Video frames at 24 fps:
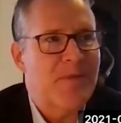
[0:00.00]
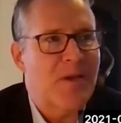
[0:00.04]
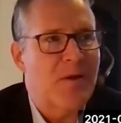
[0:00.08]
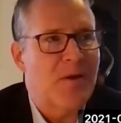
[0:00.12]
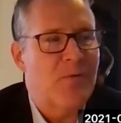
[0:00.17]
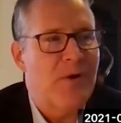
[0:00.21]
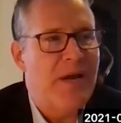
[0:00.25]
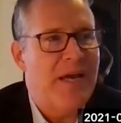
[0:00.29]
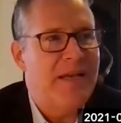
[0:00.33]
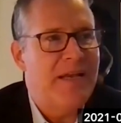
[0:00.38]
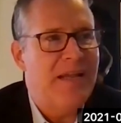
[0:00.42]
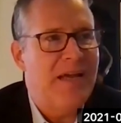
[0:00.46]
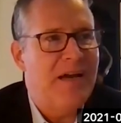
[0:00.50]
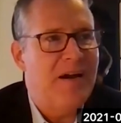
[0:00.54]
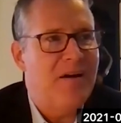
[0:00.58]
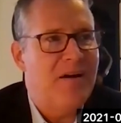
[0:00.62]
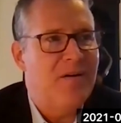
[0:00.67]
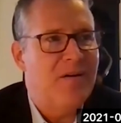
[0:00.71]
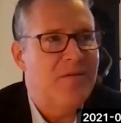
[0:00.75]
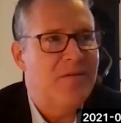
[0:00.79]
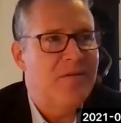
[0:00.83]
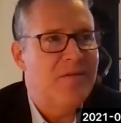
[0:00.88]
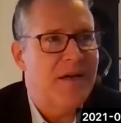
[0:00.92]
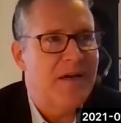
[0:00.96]
Right
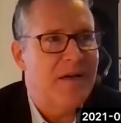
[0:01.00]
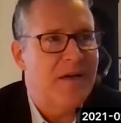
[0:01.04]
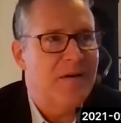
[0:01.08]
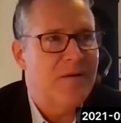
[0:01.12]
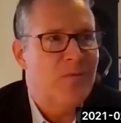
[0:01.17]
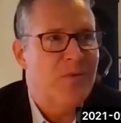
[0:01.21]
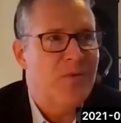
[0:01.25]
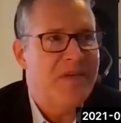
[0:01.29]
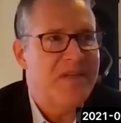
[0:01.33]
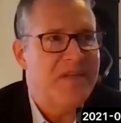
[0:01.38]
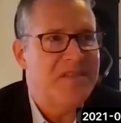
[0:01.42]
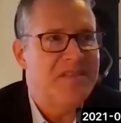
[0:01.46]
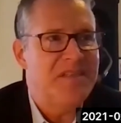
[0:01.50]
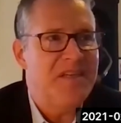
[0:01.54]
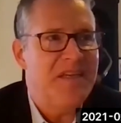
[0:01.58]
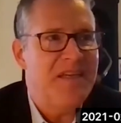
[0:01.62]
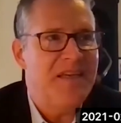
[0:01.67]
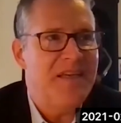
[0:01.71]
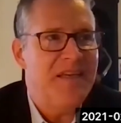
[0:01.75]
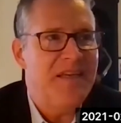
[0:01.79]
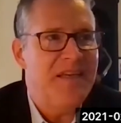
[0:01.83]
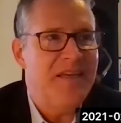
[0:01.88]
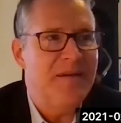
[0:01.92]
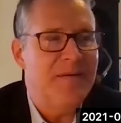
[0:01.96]
now, we
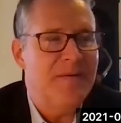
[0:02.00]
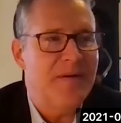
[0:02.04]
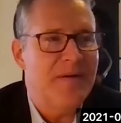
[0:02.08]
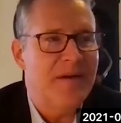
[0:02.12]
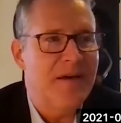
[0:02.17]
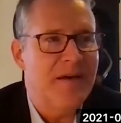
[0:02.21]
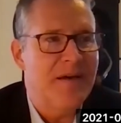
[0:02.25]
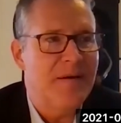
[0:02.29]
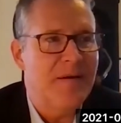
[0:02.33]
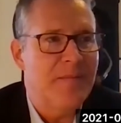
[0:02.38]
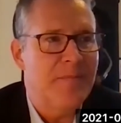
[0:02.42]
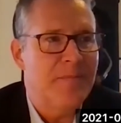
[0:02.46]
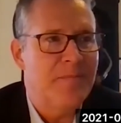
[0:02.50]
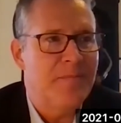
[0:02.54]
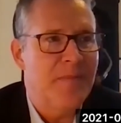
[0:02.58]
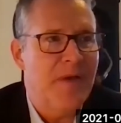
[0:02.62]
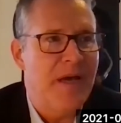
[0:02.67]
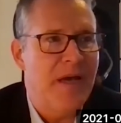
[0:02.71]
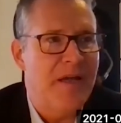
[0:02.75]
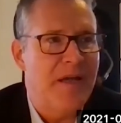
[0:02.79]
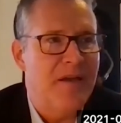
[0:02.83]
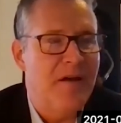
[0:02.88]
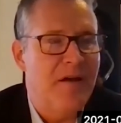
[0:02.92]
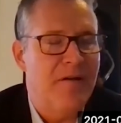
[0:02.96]
see
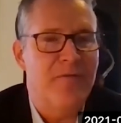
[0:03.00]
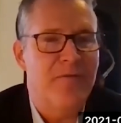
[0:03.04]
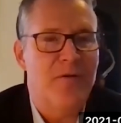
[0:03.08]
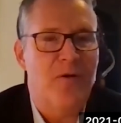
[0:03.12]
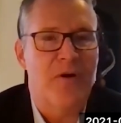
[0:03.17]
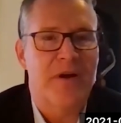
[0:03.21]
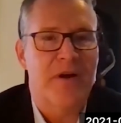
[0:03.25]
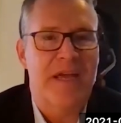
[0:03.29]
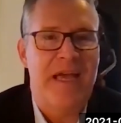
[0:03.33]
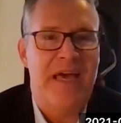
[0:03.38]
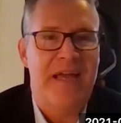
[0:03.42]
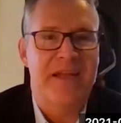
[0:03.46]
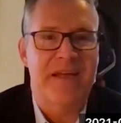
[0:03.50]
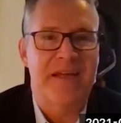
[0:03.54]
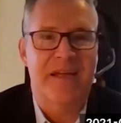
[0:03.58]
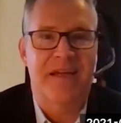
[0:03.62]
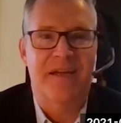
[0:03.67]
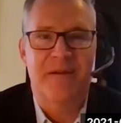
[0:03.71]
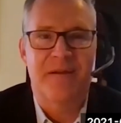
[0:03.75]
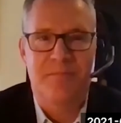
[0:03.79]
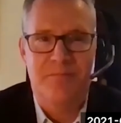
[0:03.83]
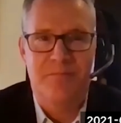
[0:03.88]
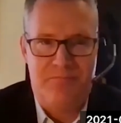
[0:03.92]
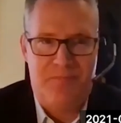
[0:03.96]
enough
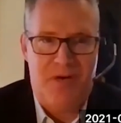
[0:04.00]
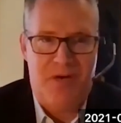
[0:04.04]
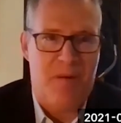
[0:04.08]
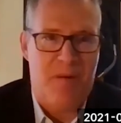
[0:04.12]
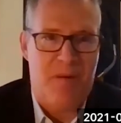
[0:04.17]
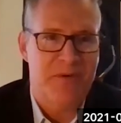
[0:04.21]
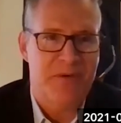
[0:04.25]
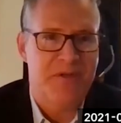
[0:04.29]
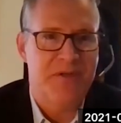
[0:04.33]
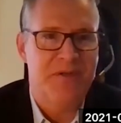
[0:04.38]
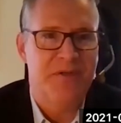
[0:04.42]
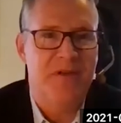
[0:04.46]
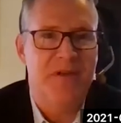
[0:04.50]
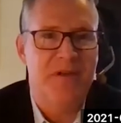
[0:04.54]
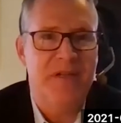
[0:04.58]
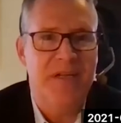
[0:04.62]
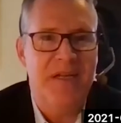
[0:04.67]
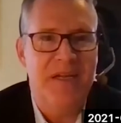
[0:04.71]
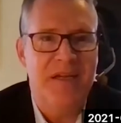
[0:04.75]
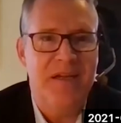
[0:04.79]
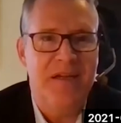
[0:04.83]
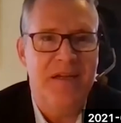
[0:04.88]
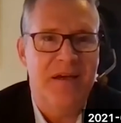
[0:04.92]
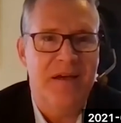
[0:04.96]
organic
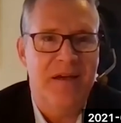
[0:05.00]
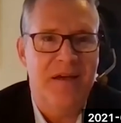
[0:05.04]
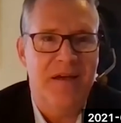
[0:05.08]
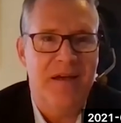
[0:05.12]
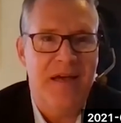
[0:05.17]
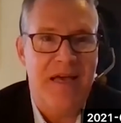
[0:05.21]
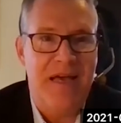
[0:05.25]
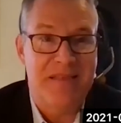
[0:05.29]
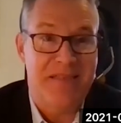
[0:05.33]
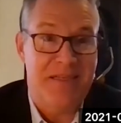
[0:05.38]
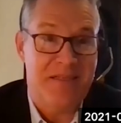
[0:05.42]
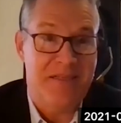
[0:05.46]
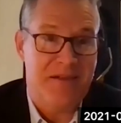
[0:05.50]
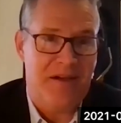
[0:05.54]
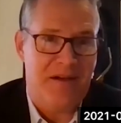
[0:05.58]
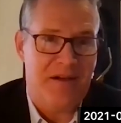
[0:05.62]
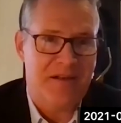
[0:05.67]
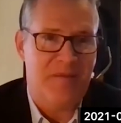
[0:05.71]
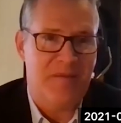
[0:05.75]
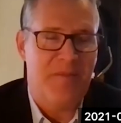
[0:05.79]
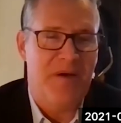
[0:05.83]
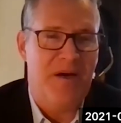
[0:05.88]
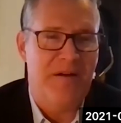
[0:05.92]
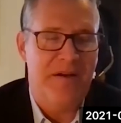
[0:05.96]
opportunity, as I
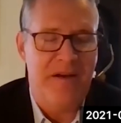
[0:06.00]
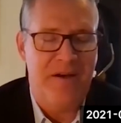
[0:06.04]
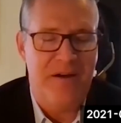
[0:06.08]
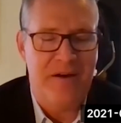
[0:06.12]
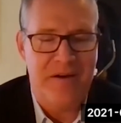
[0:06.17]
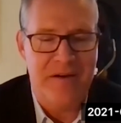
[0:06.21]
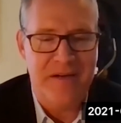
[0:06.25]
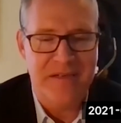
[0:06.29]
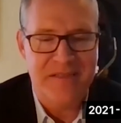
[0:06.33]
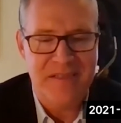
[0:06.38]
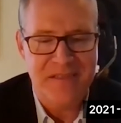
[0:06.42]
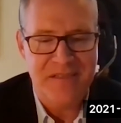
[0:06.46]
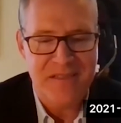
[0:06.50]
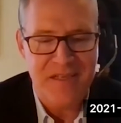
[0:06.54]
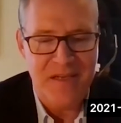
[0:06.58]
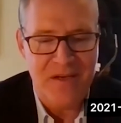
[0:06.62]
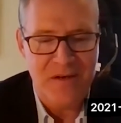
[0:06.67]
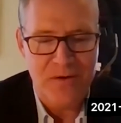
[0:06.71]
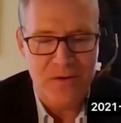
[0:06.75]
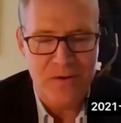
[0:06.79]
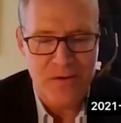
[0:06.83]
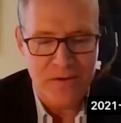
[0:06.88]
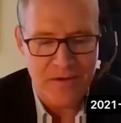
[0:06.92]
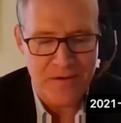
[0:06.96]
talked about, in our existing
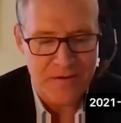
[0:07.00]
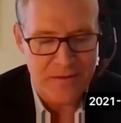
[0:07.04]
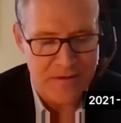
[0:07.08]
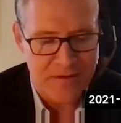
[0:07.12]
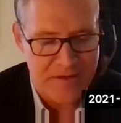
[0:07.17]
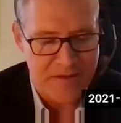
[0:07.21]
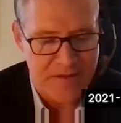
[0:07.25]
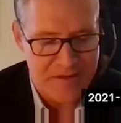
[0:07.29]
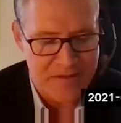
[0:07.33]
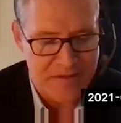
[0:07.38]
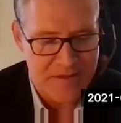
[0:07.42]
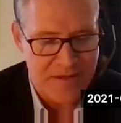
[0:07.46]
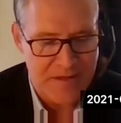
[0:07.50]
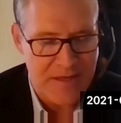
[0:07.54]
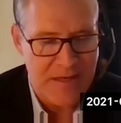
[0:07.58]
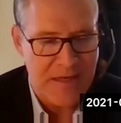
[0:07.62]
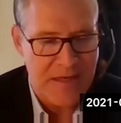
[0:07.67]
corridors,